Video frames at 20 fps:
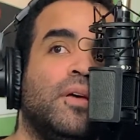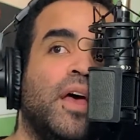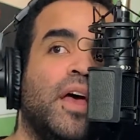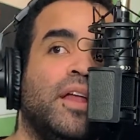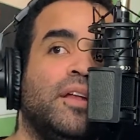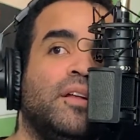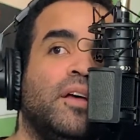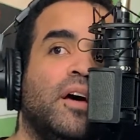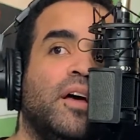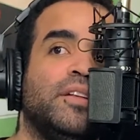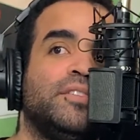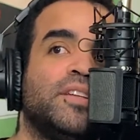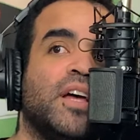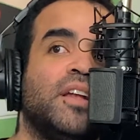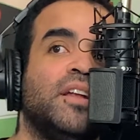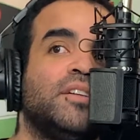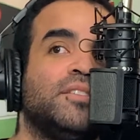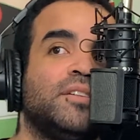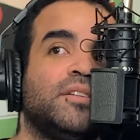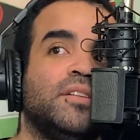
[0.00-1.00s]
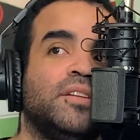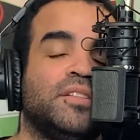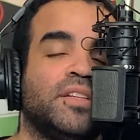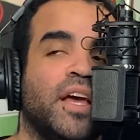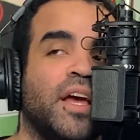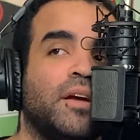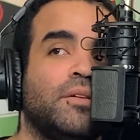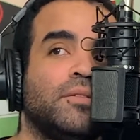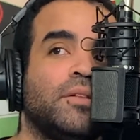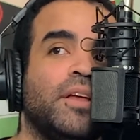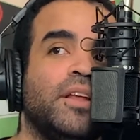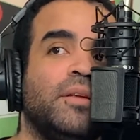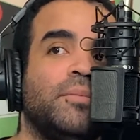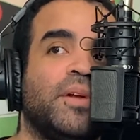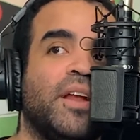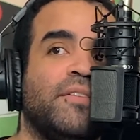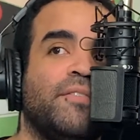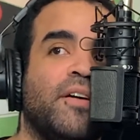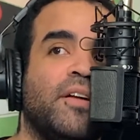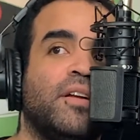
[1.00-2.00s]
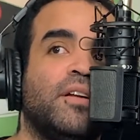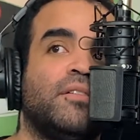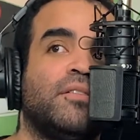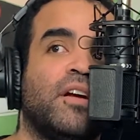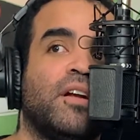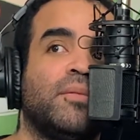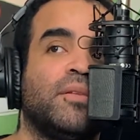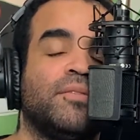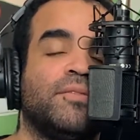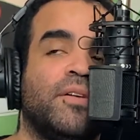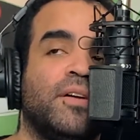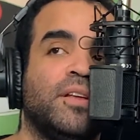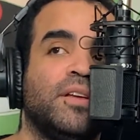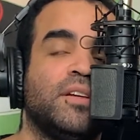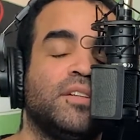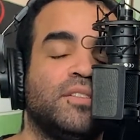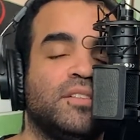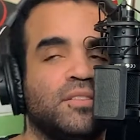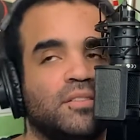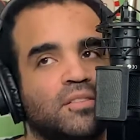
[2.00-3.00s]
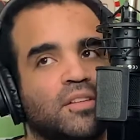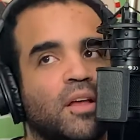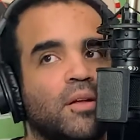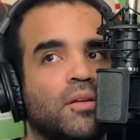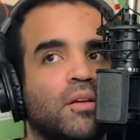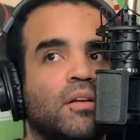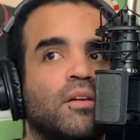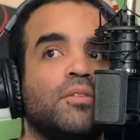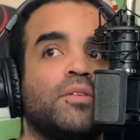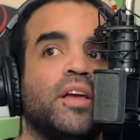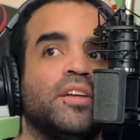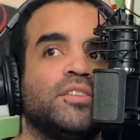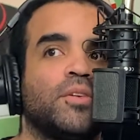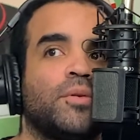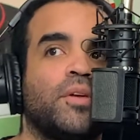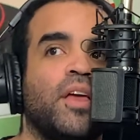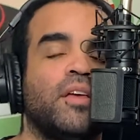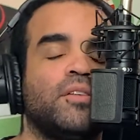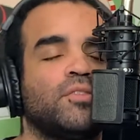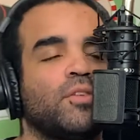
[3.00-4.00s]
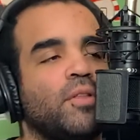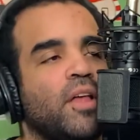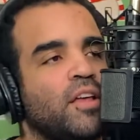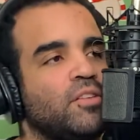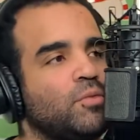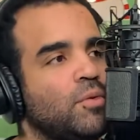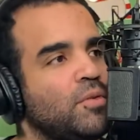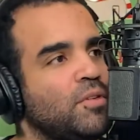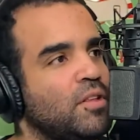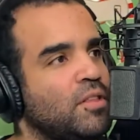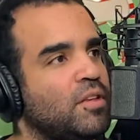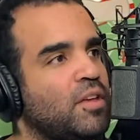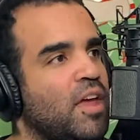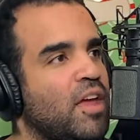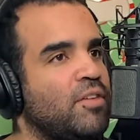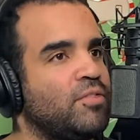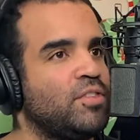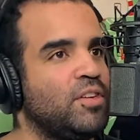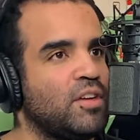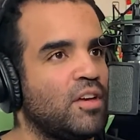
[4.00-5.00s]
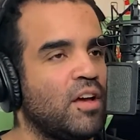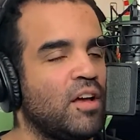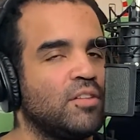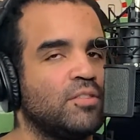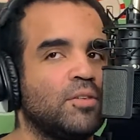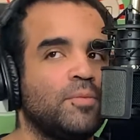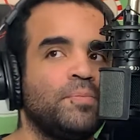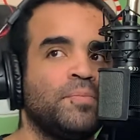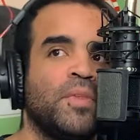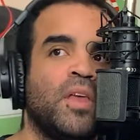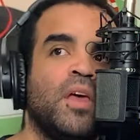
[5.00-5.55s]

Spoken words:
And it's not necessarily tech-related, but I found it incredibly funny because it's... okay, so last week we did the KFC console.